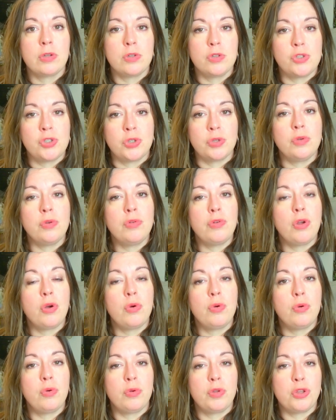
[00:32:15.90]
Do you
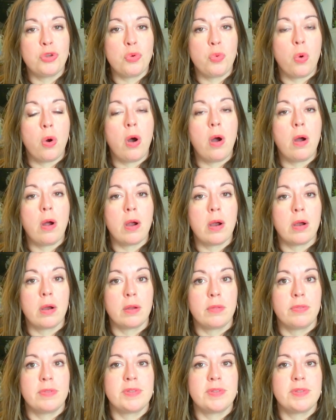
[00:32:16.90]
know who you are?